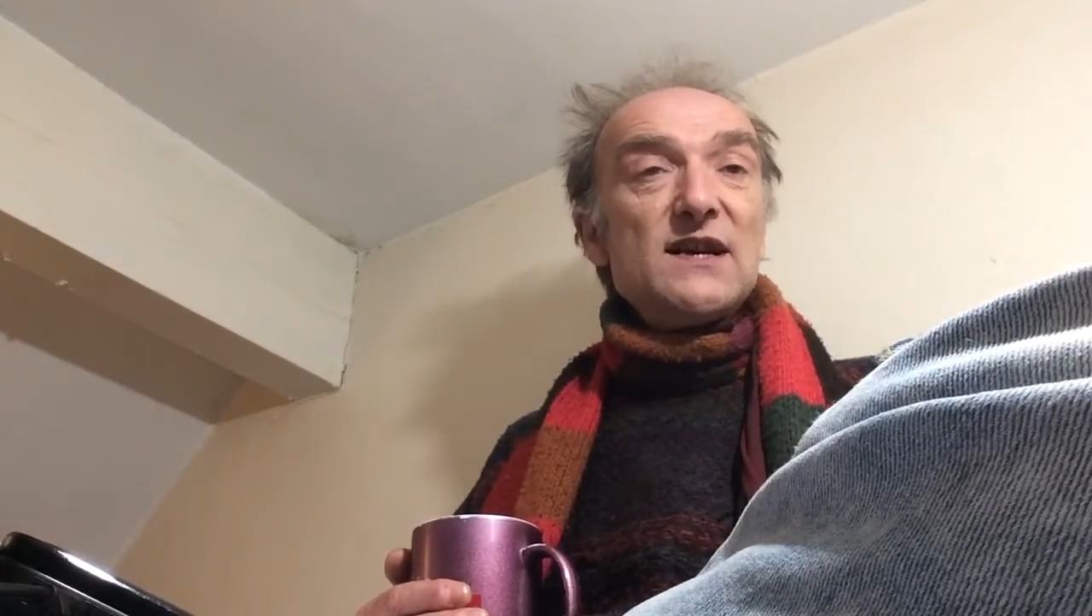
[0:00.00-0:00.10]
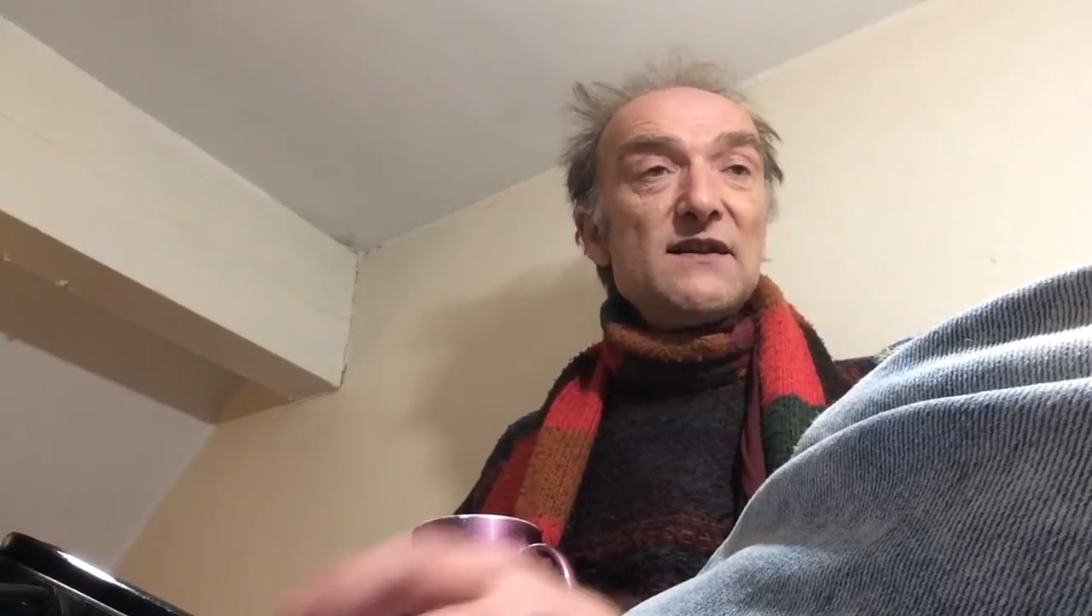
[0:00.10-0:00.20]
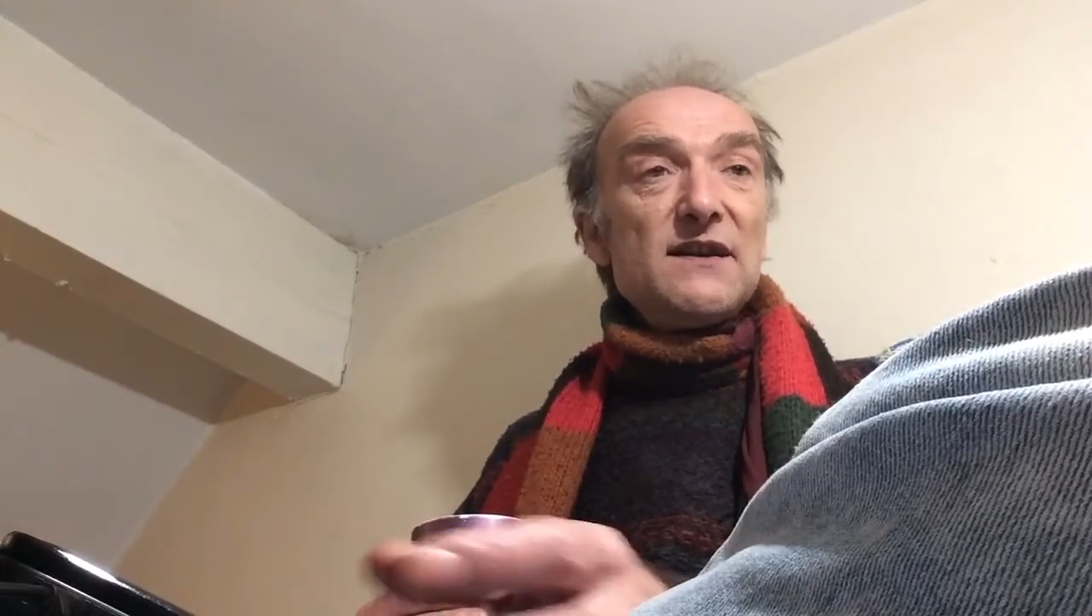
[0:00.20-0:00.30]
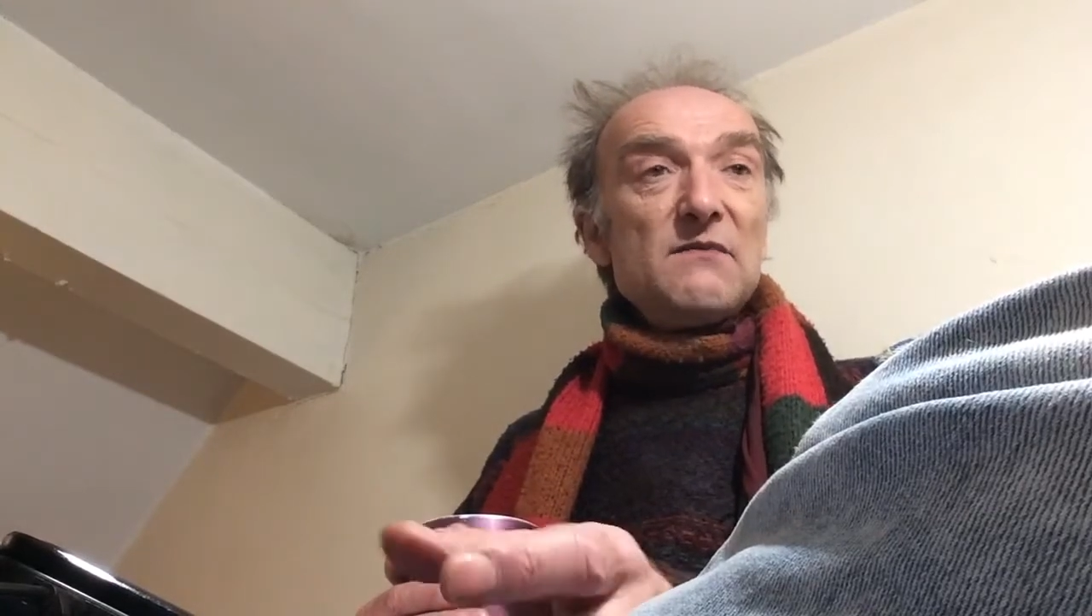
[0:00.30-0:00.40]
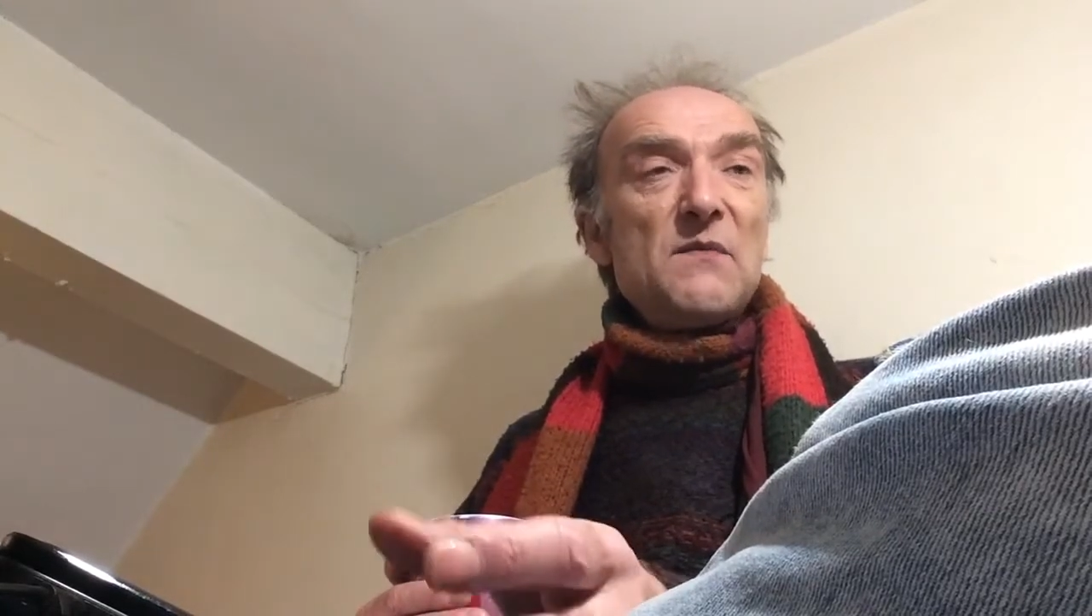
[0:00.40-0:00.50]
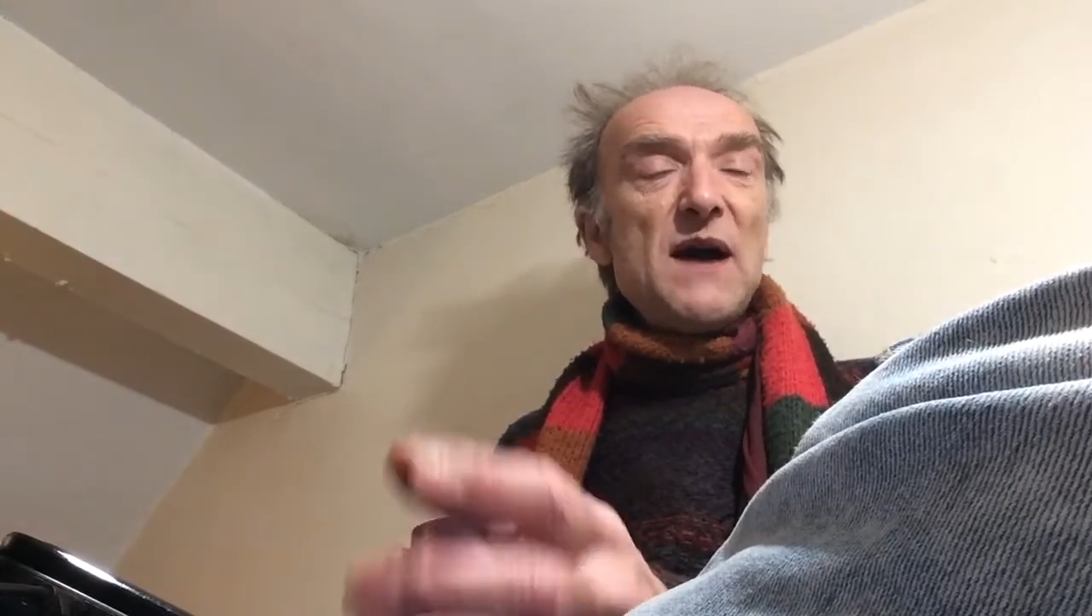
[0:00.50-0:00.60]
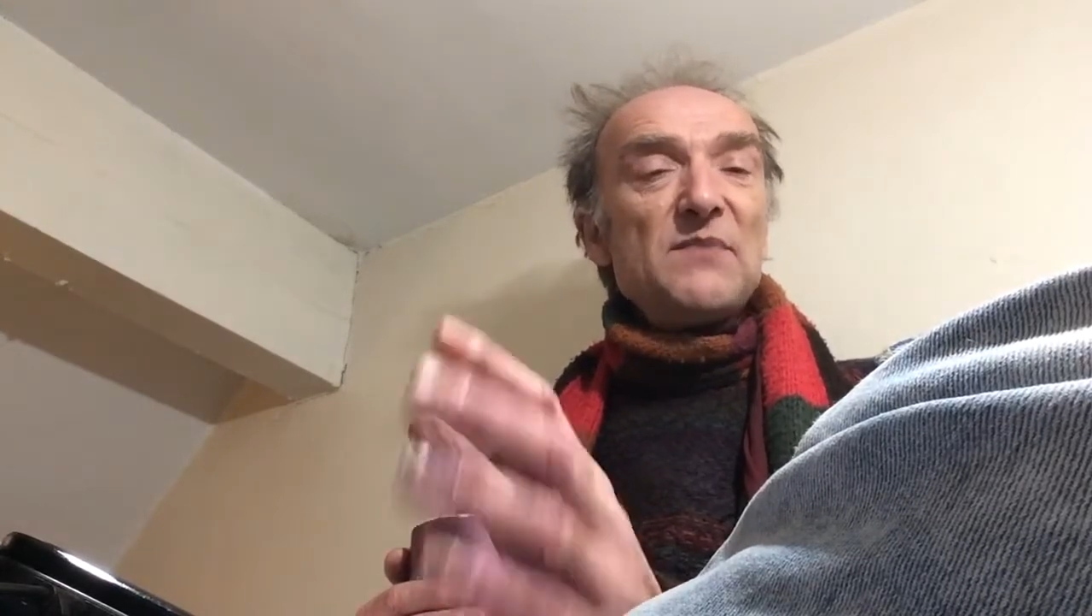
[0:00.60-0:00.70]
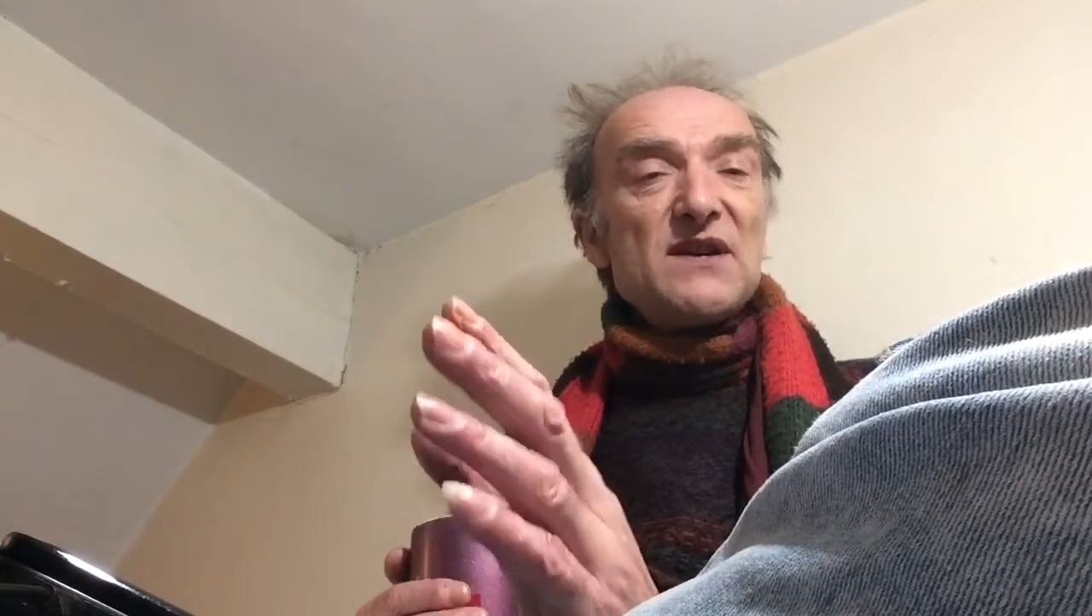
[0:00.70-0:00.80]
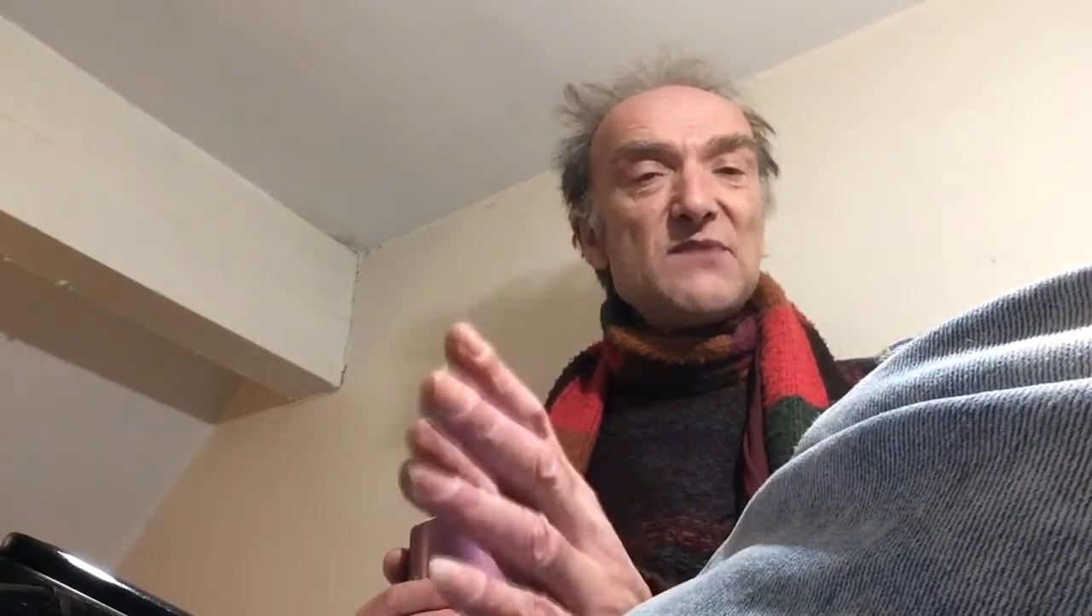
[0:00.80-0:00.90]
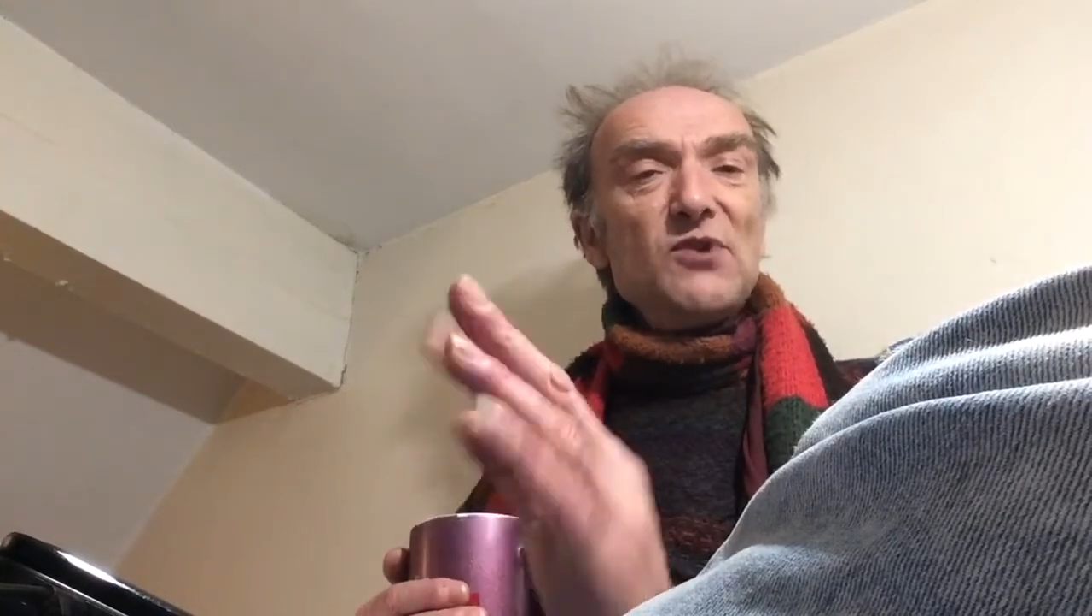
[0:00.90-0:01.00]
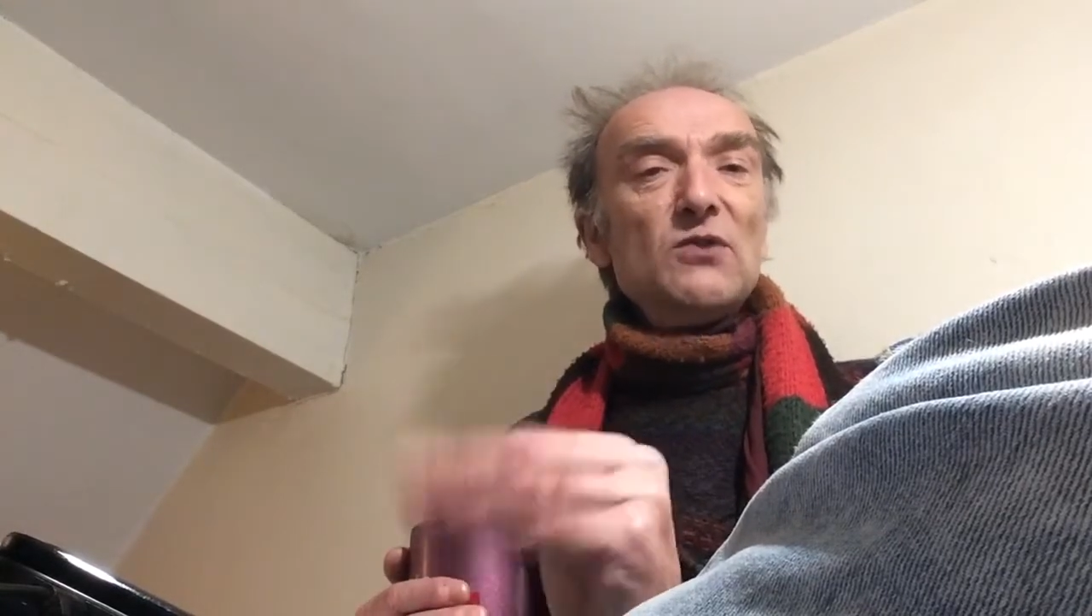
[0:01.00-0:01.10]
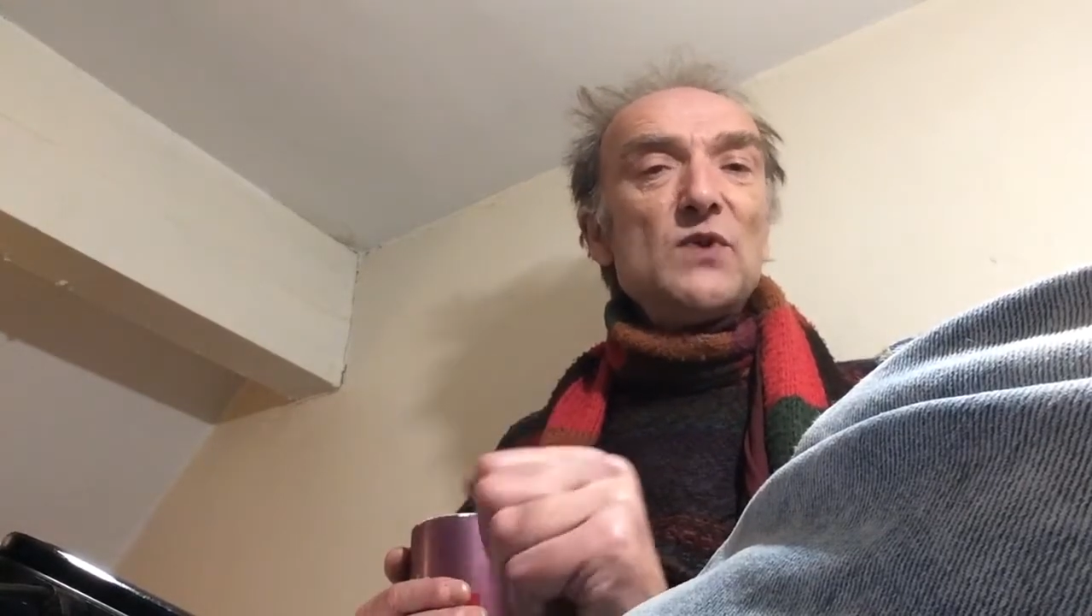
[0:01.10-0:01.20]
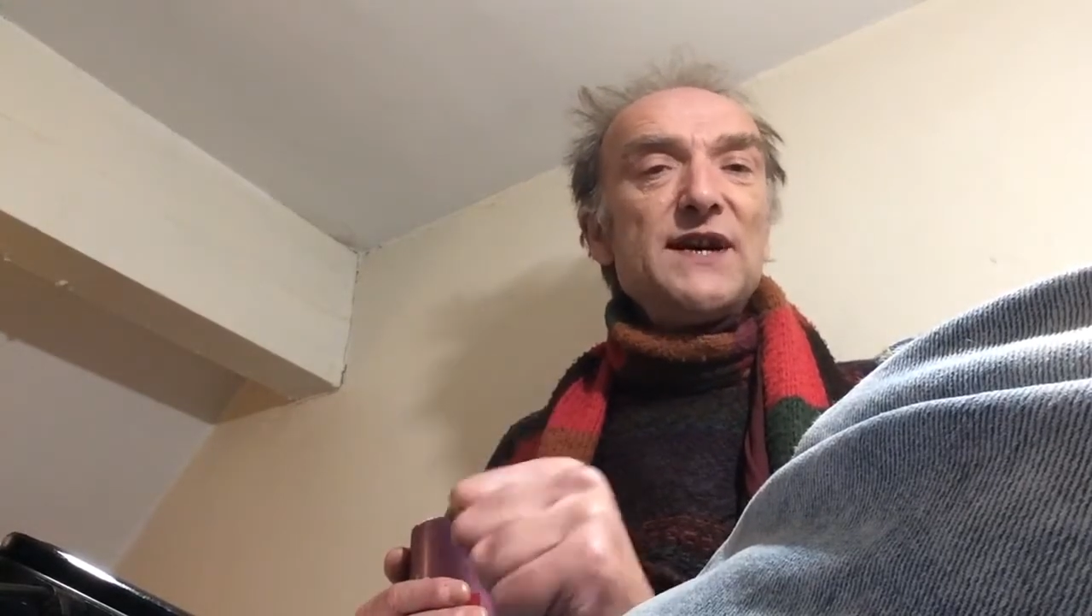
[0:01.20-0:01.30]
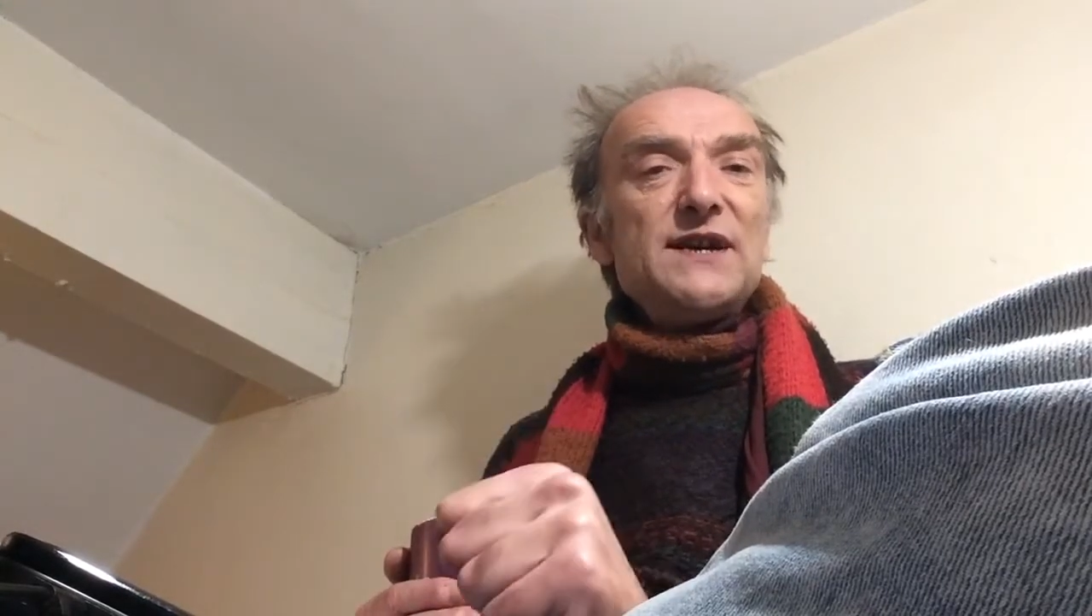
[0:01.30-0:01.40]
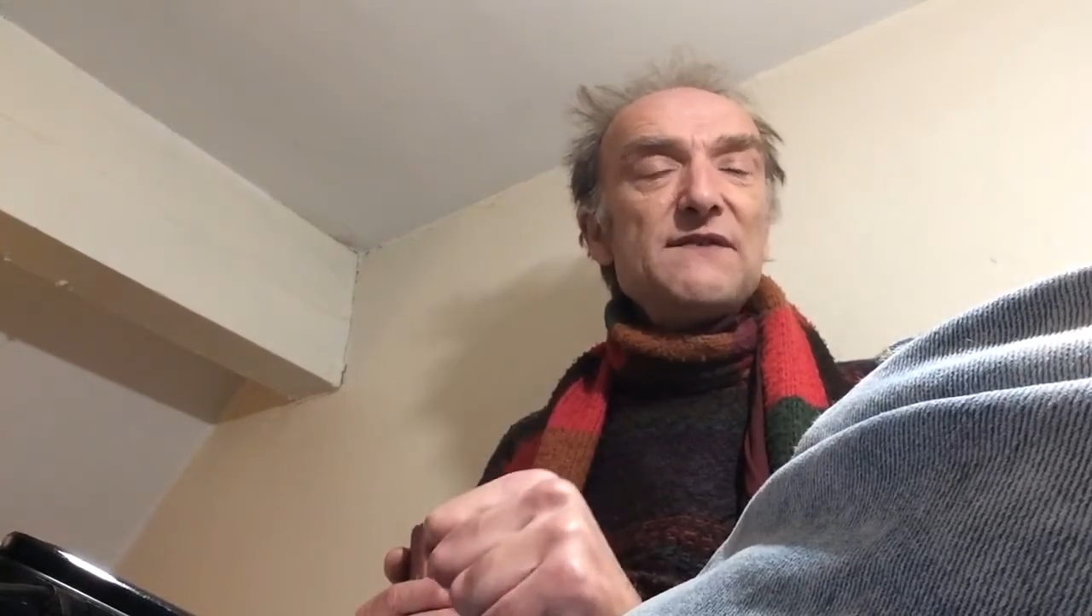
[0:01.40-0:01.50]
and I think there might be a small way